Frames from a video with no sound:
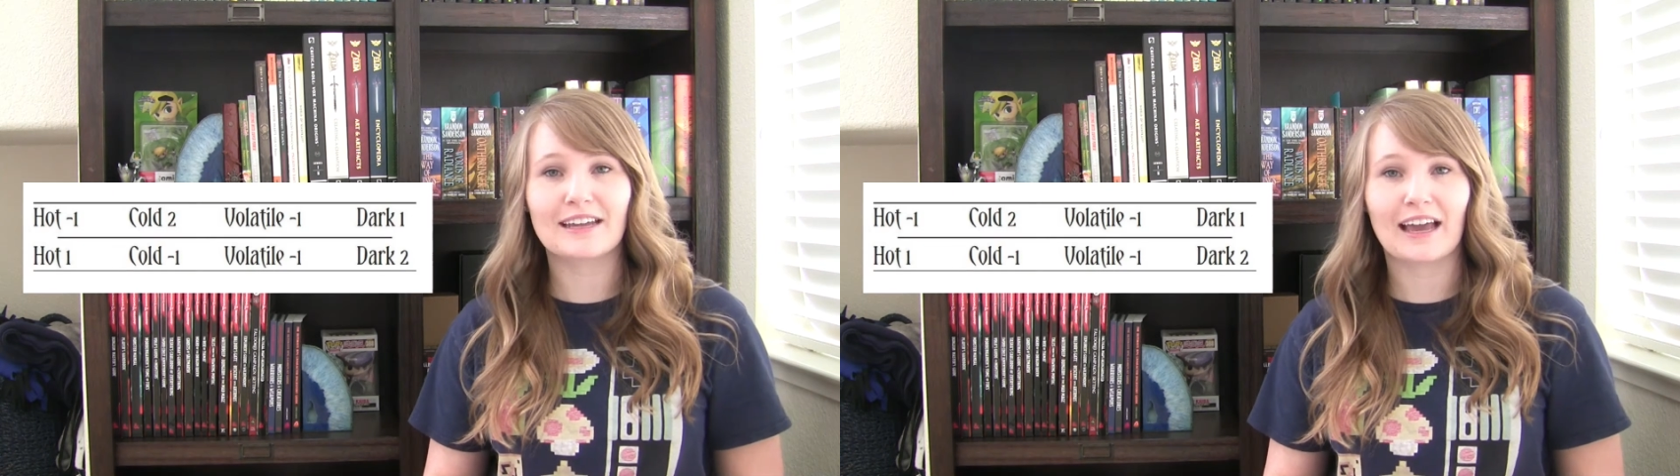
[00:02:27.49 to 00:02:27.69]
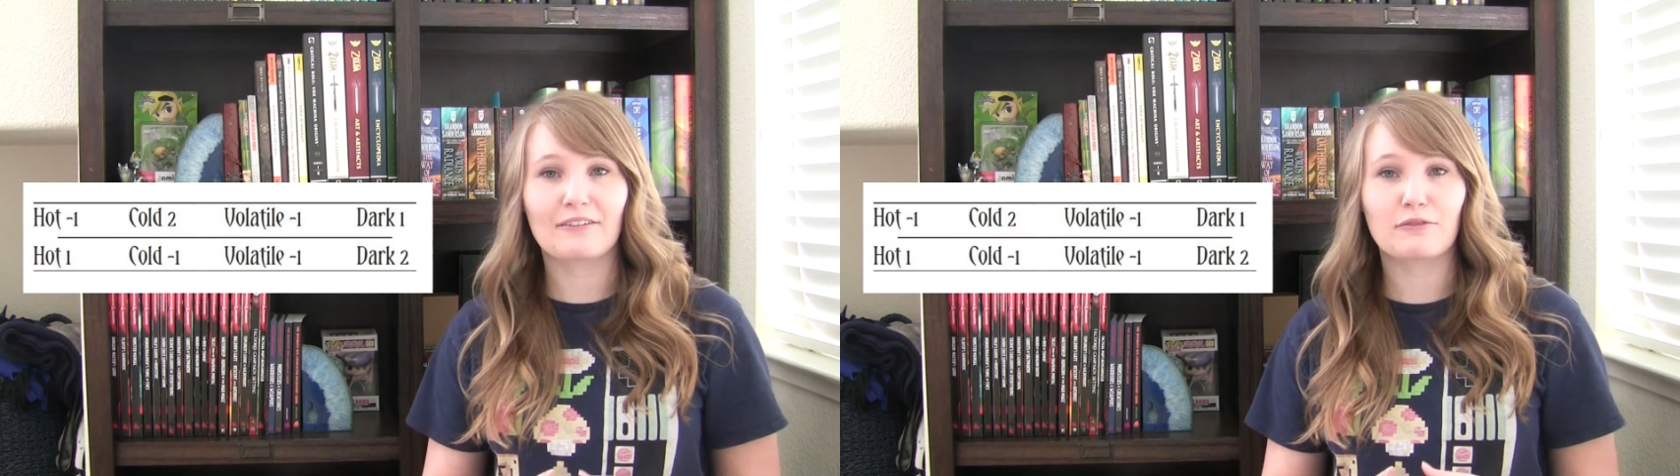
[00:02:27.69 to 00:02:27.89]

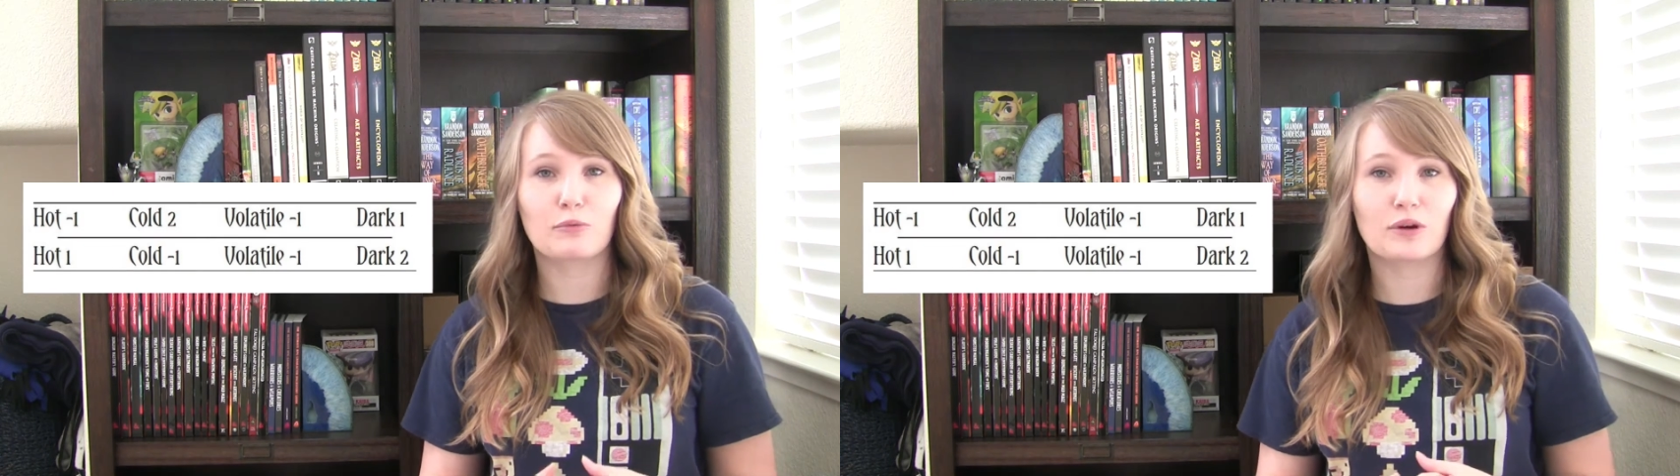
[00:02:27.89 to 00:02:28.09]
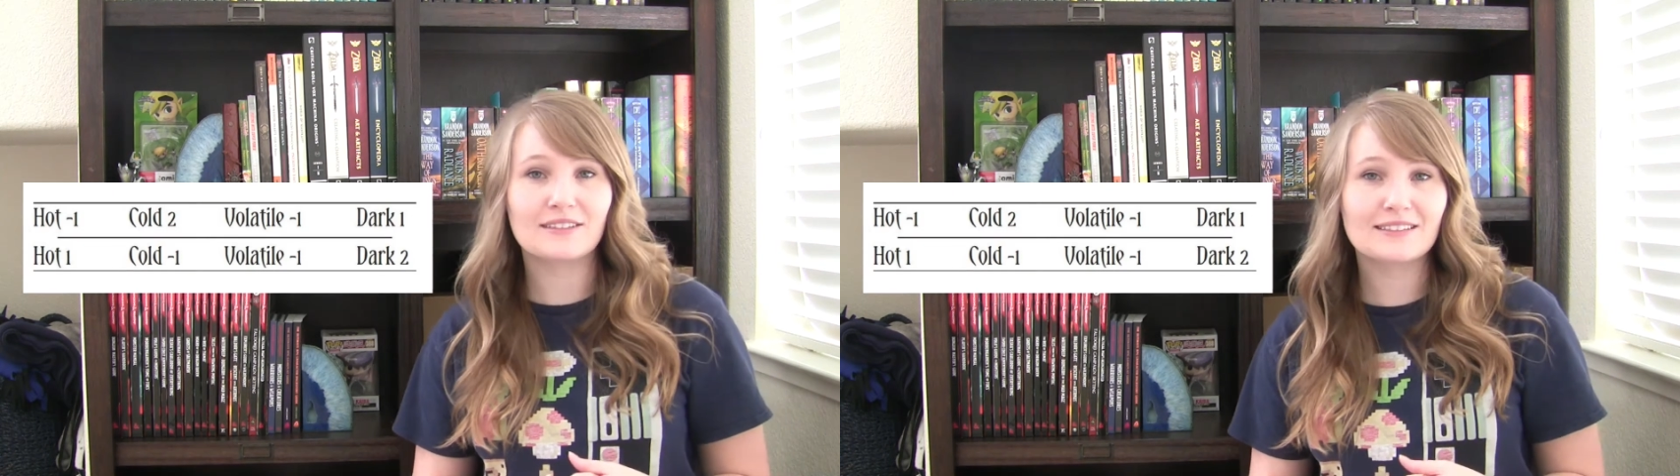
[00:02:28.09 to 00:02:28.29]
have
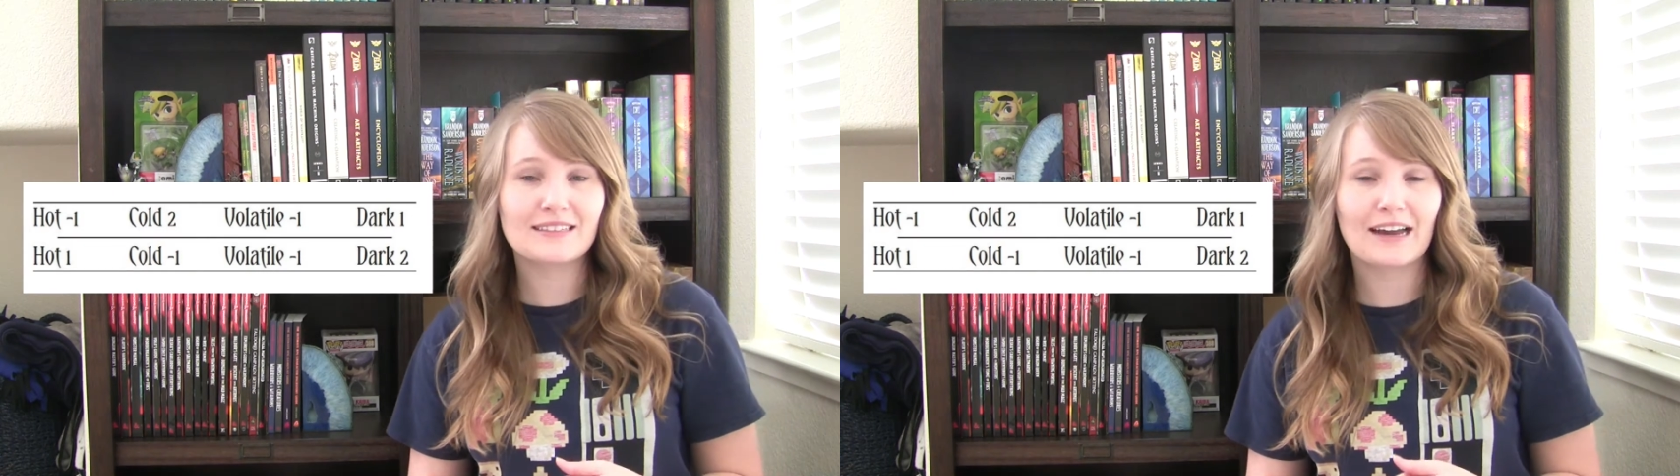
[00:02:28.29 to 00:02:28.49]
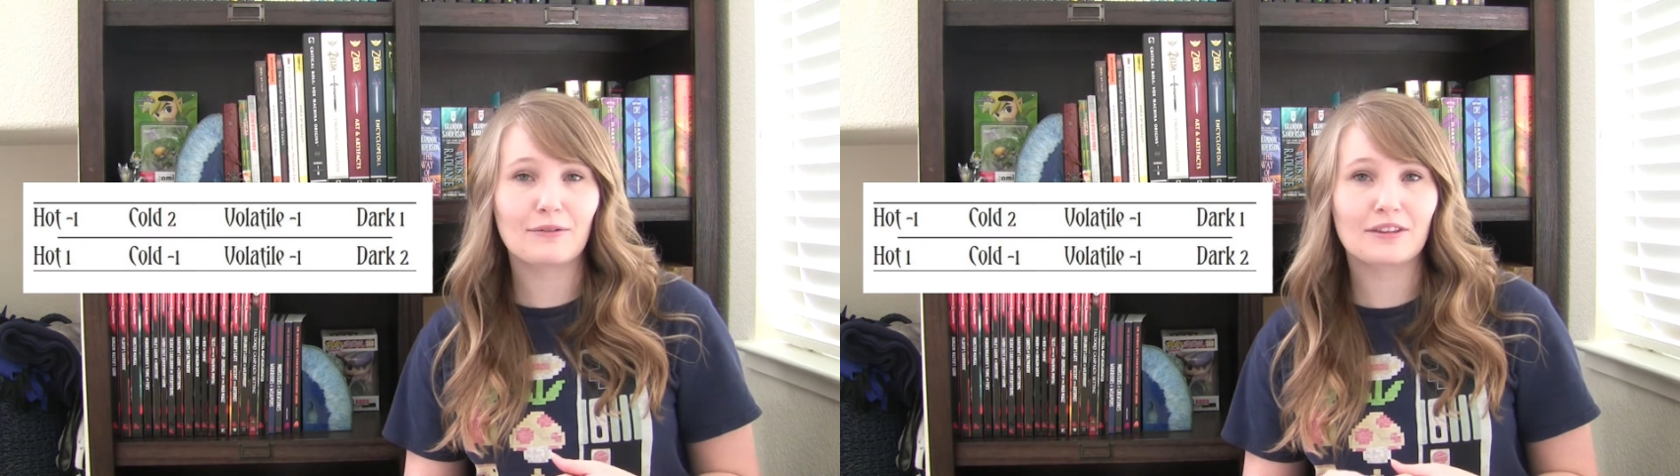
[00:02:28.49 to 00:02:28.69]
1
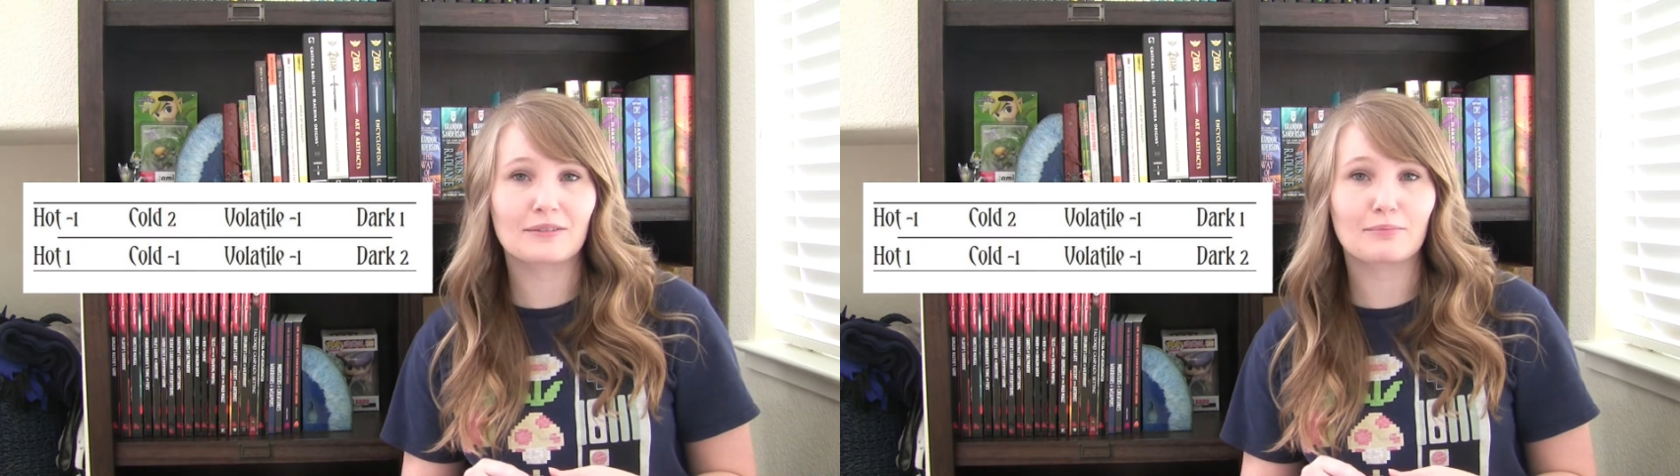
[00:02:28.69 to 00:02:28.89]
stat with a